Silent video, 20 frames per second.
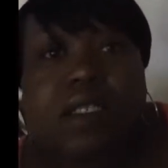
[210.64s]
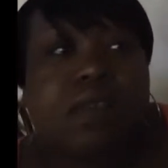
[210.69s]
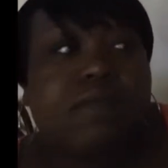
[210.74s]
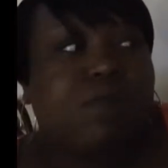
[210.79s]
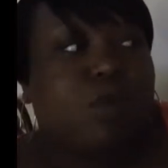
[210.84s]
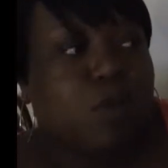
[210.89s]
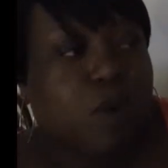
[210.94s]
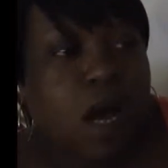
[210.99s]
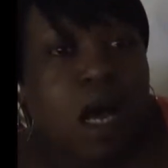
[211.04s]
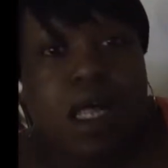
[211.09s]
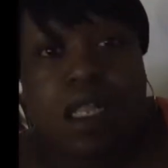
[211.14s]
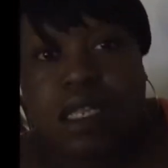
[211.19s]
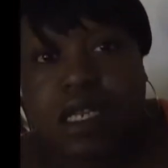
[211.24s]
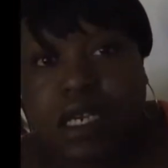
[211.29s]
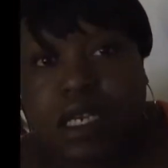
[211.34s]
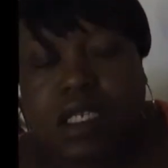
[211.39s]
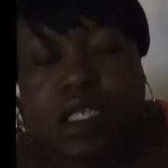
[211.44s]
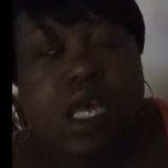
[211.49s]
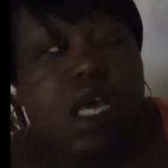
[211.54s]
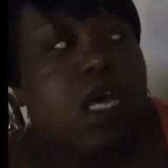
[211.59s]
of doing all of
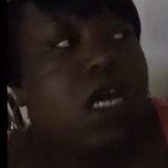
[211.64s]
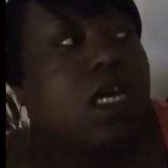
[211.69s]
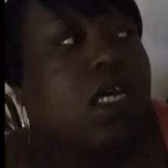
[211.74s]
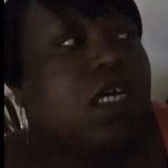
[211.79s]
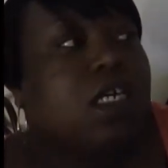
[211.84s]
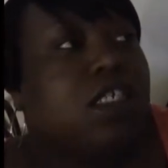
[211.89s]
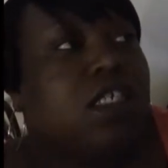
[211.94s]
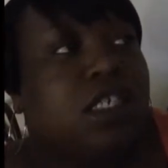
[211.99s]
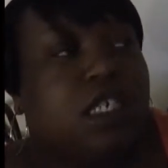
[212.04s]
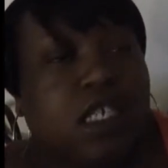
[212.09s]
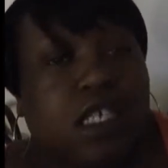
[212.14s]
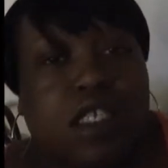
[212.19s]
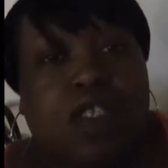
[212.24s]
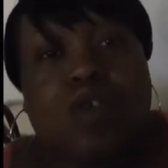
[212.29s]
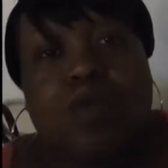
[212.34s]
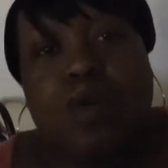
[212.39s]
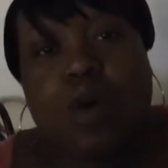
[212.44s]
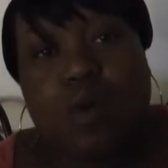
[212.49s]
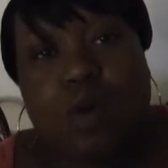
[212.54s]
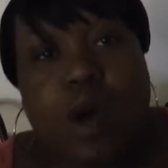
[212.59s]
this, she's
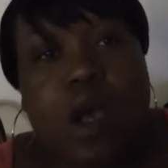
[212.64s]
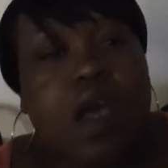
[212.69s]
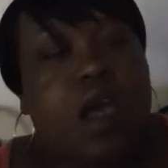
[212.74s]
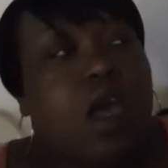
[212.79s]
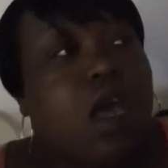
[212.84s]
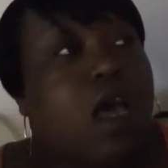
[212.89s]
doing what